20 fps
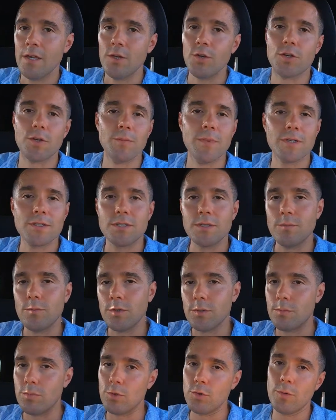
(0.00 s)
You can mix them
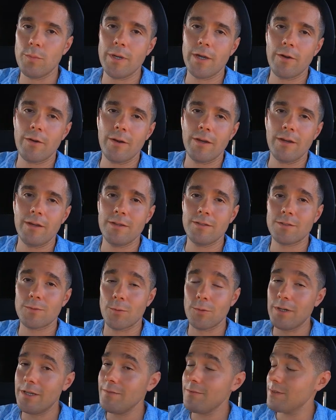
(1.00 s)
with blueberries
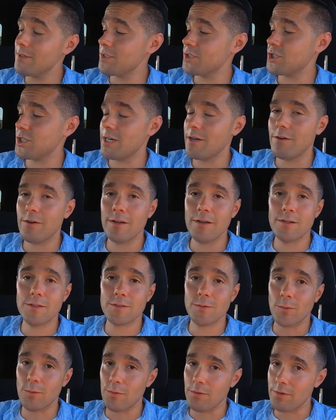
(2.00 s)
or even the
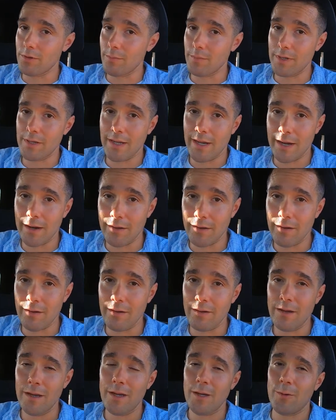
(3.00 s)
cherries or the
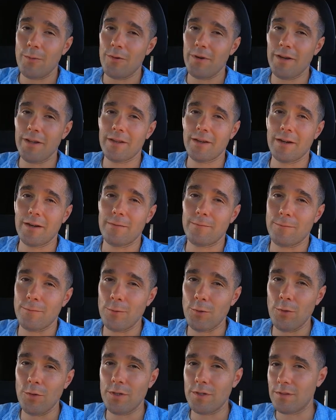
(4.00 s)
banana or any kind of
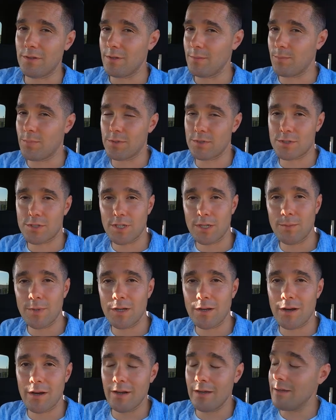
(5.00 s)
fruit. You can put cinnamon
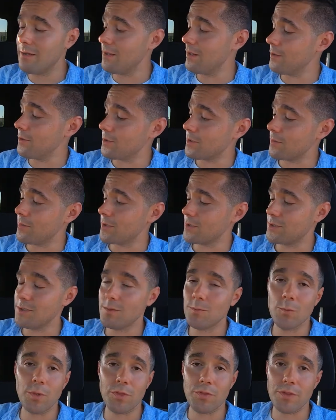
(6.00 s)
on it and you can mix
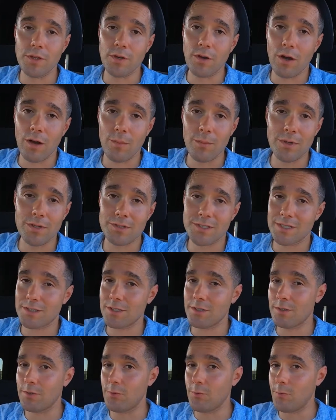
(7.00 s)
it with the almonds. That's
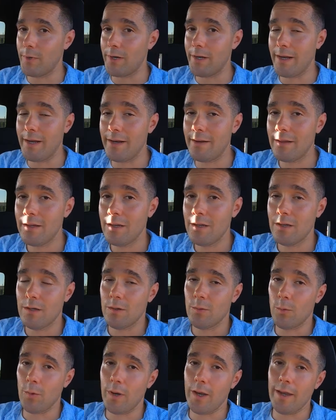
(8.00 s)
a great
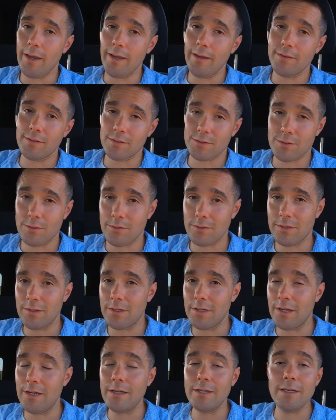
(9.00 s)
way to start the
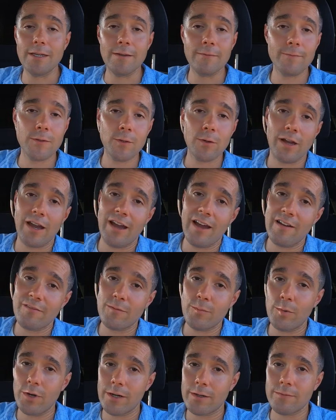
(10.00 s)
day if you
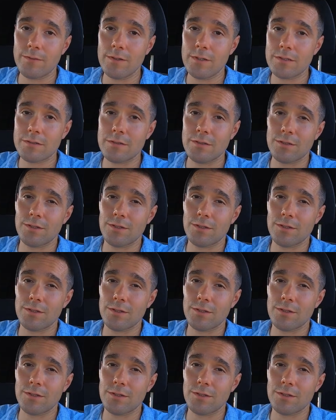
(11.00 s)
have breakfast.